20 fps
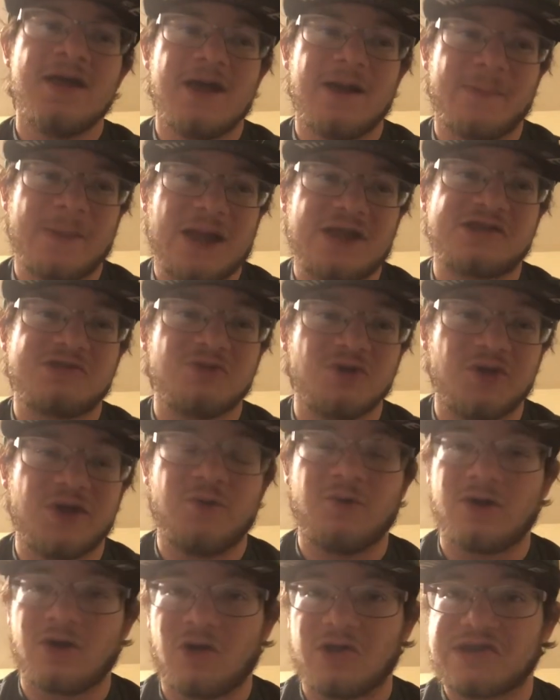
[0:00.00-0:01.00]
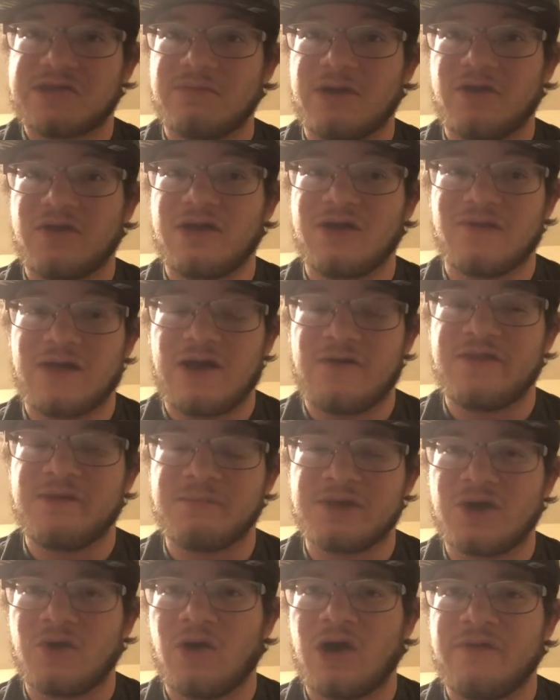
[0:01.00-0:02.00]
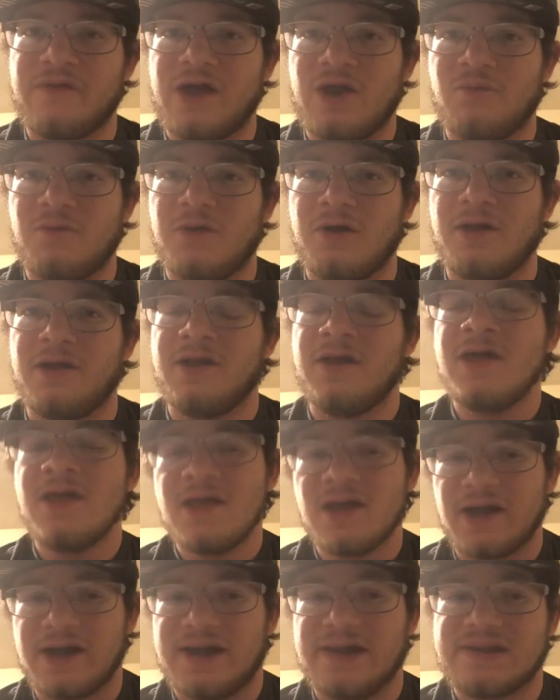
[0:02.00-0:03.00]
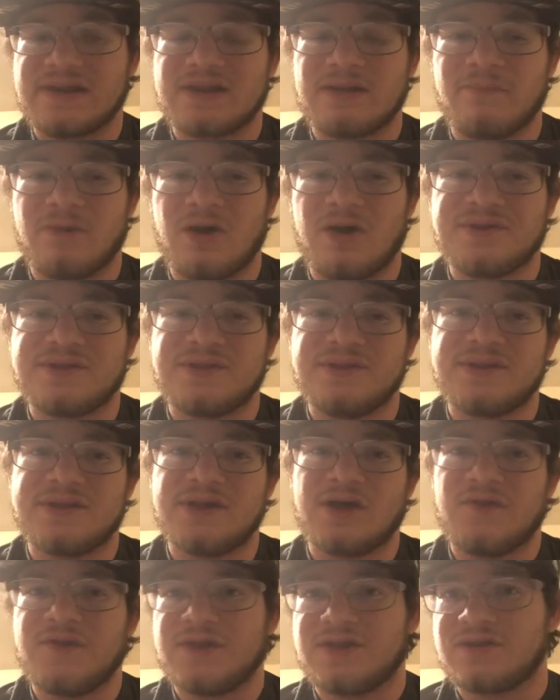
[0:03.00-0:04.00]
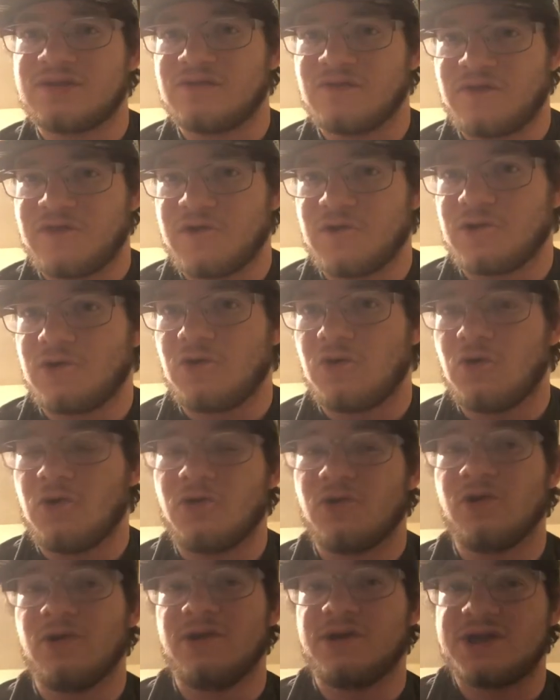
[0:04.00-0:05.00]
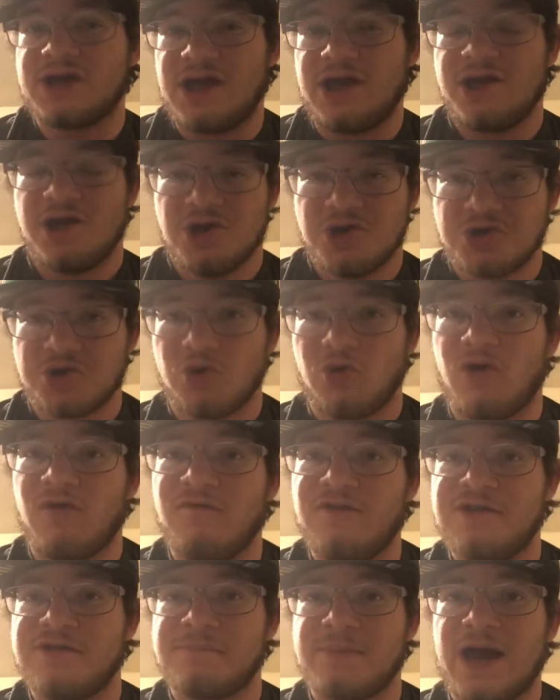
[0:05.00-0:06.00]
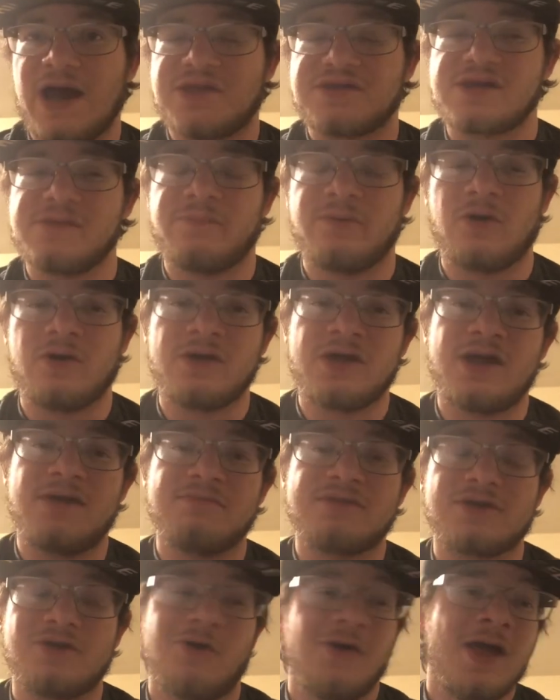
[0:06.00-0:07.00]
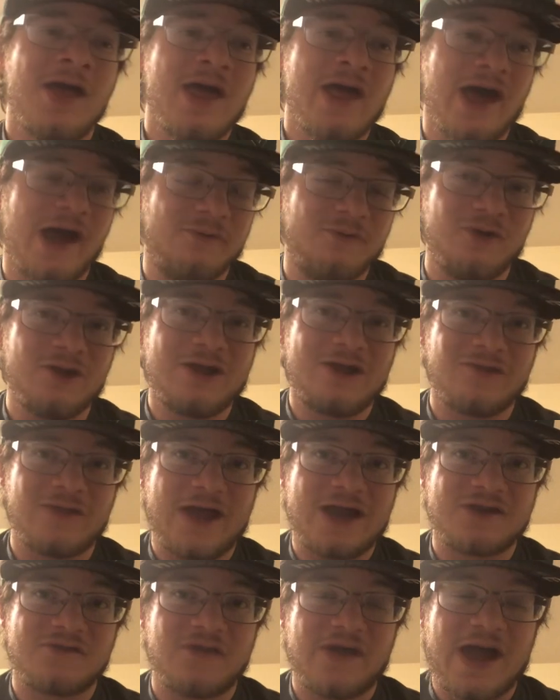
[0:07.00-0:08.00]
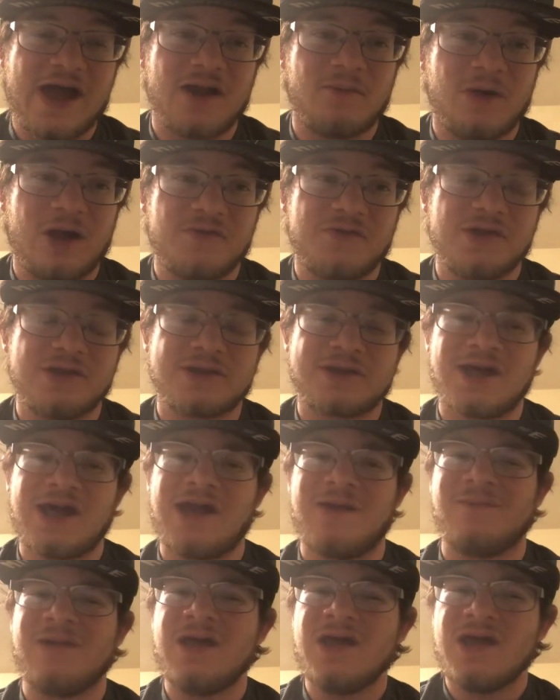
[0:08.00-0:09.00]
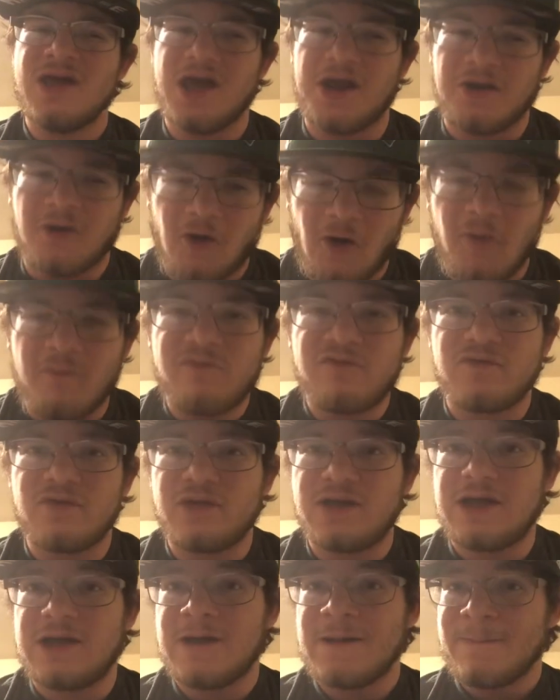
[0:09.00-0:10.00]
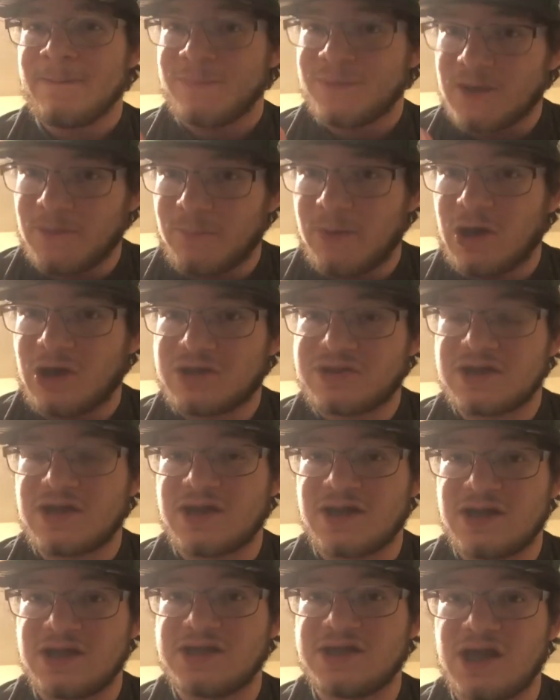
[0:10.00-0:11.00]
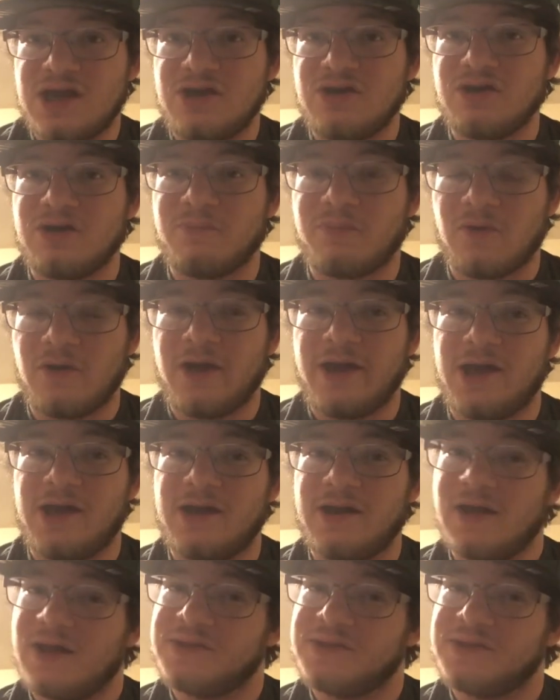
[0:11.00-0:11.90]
And that's really what ultimately allowed them to go on that run against the Boston Celtics in the third quarter and take control of this basketball game. So I really liked that about this game, and hopefully the Bucks can continue to play it.